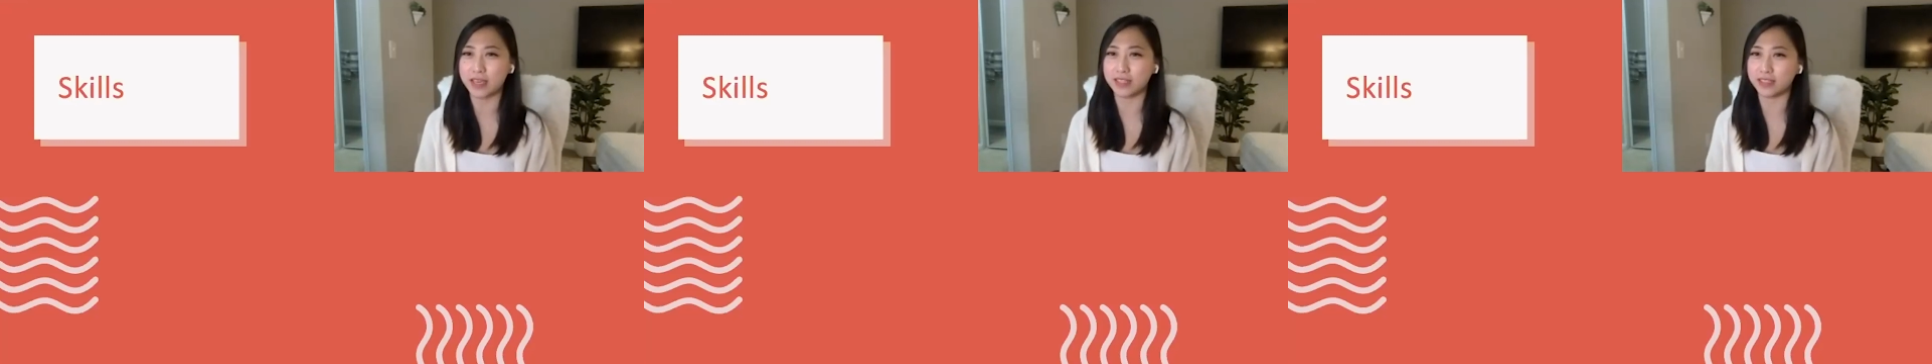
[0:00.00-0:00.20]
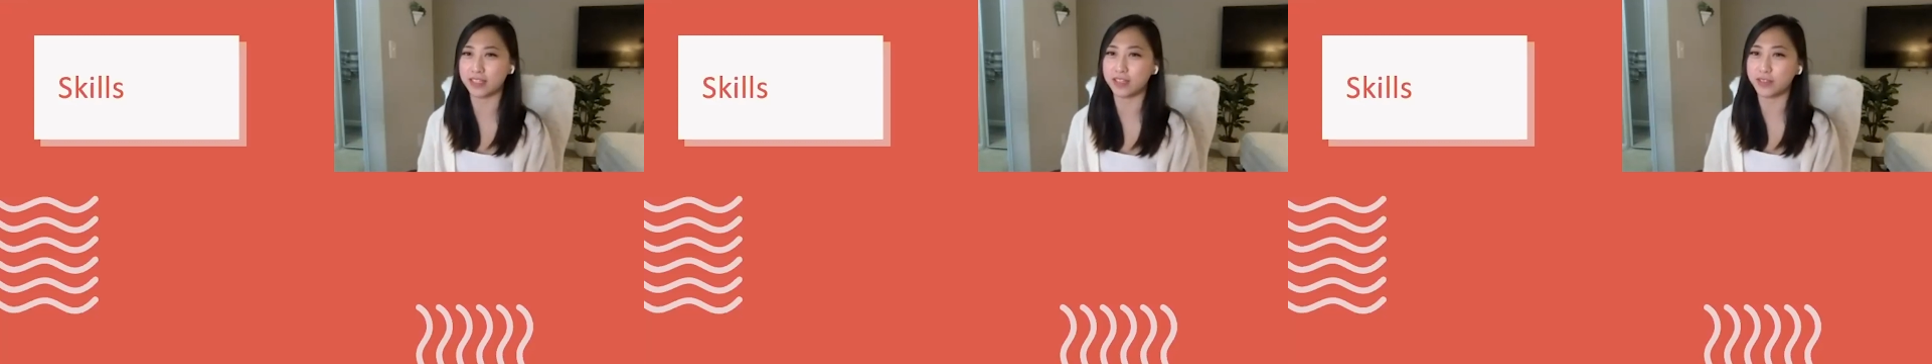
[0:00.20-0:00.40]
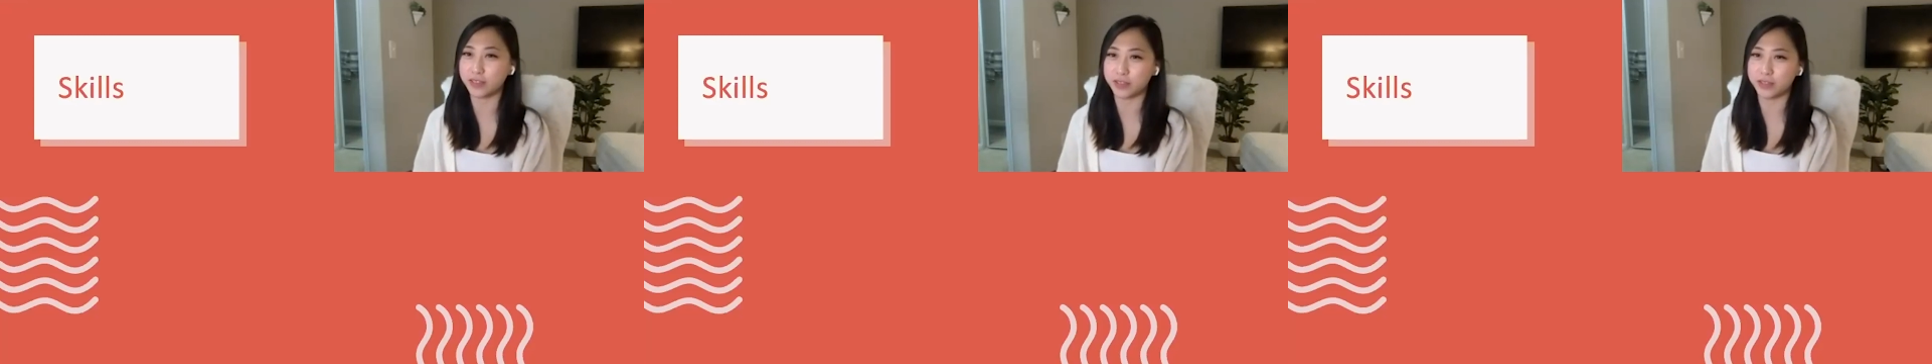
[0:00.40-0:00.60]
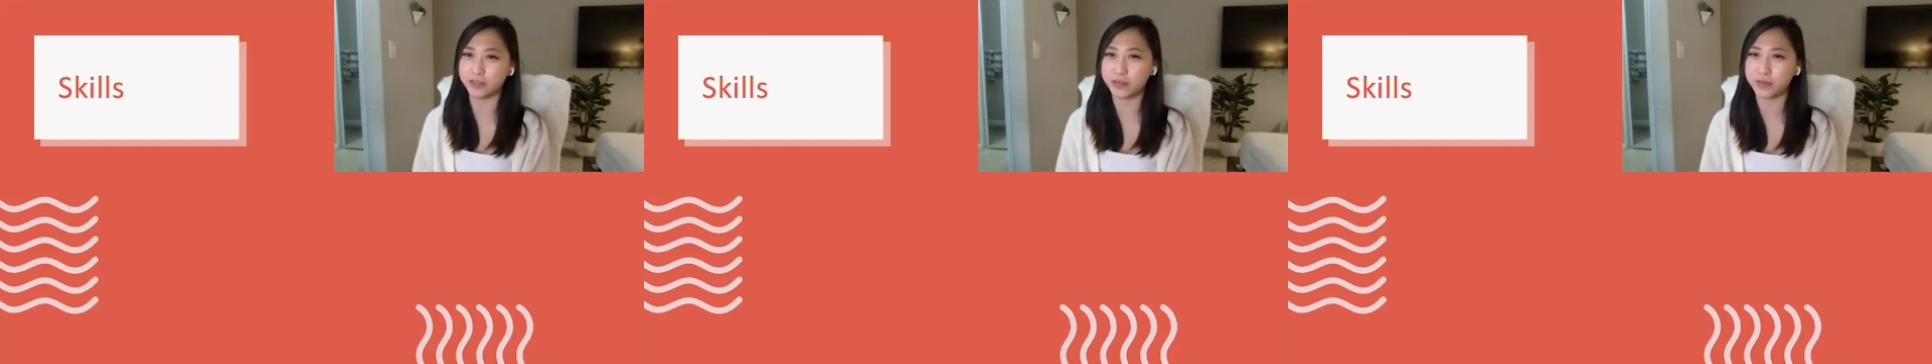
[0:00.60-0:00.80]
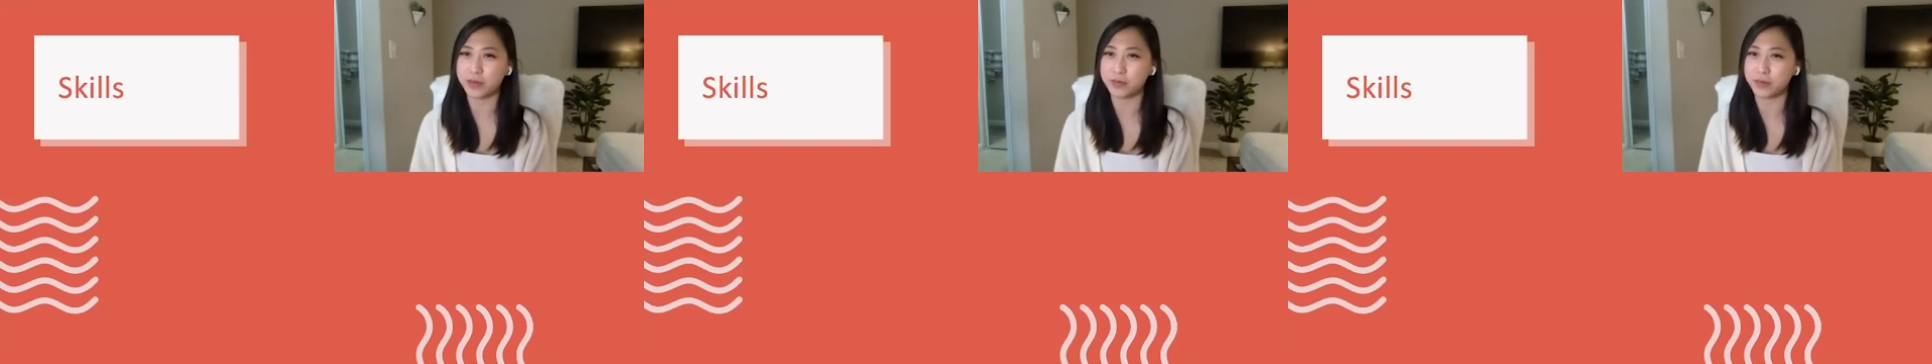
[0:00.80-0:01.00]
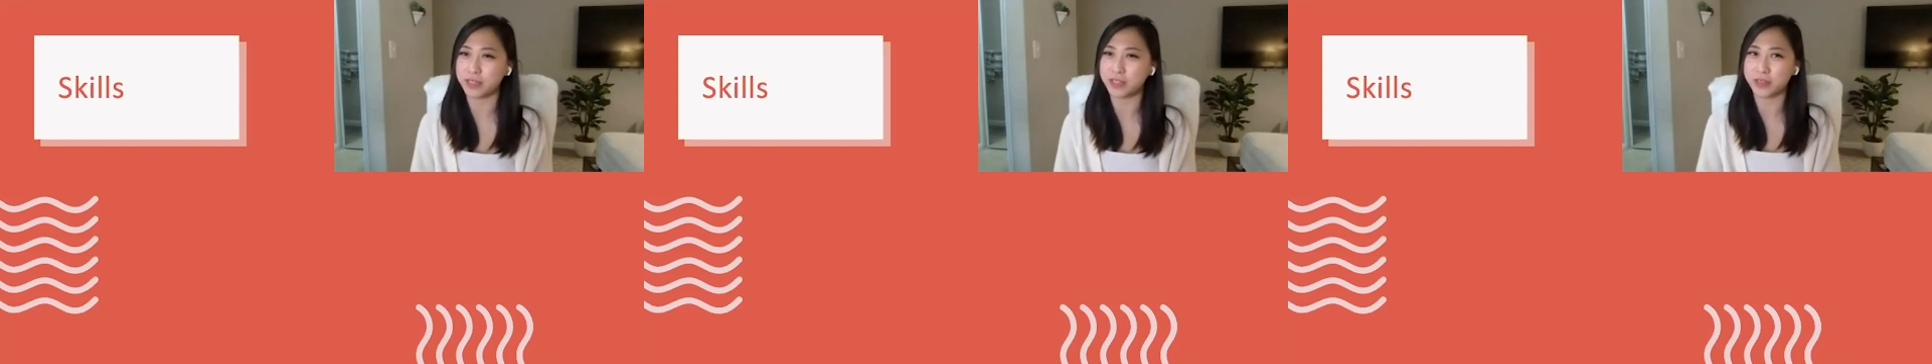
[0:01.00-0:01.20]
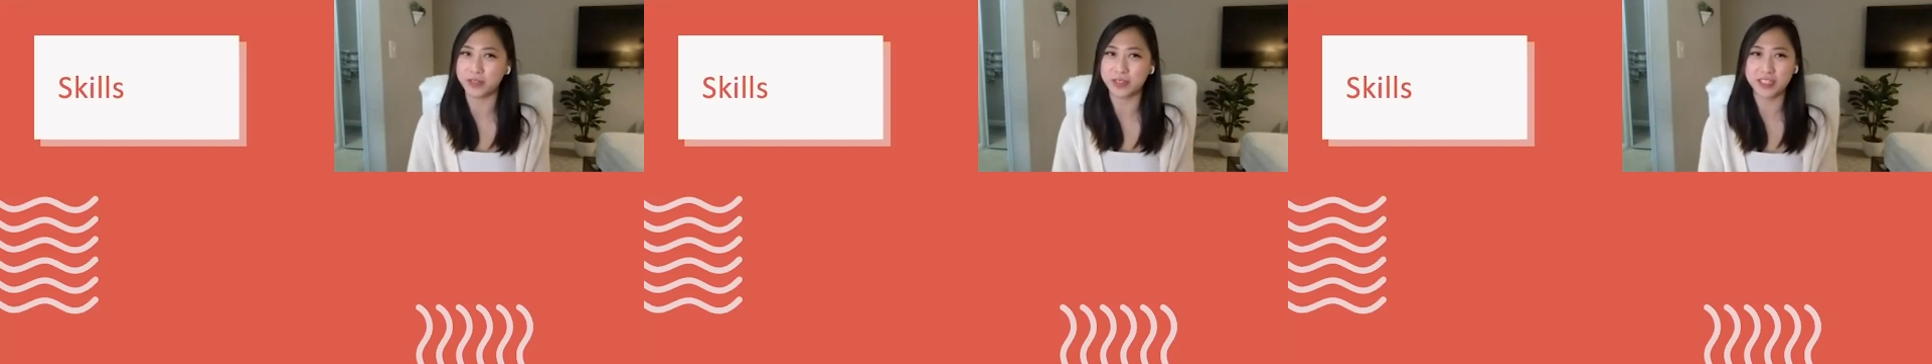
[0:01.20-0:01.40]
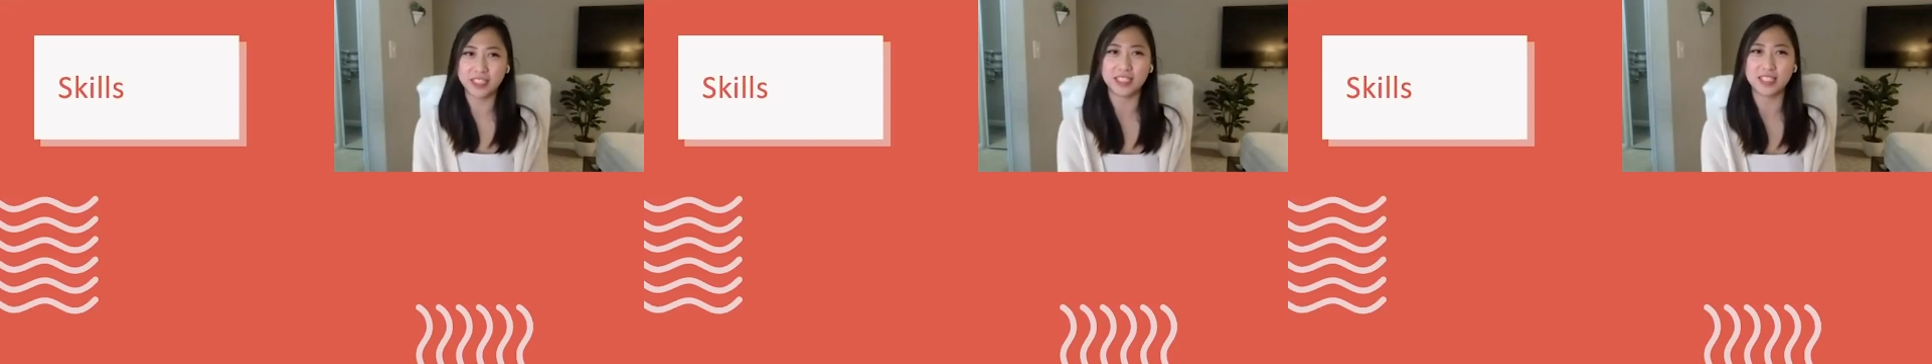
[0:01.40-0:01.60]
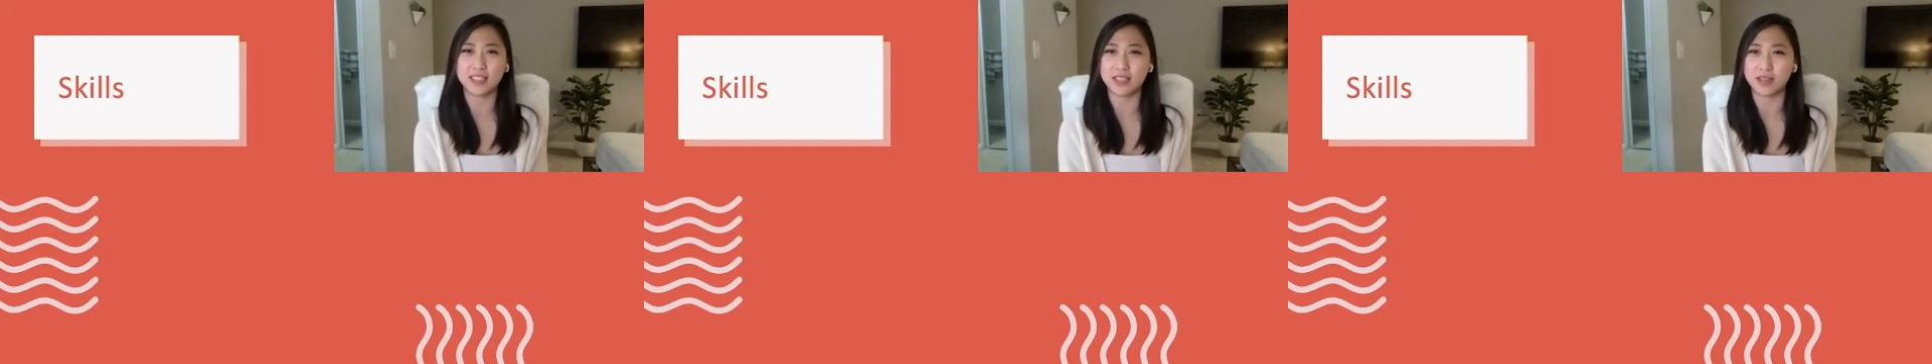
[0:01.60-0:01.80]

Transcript: and like learn from your mentors.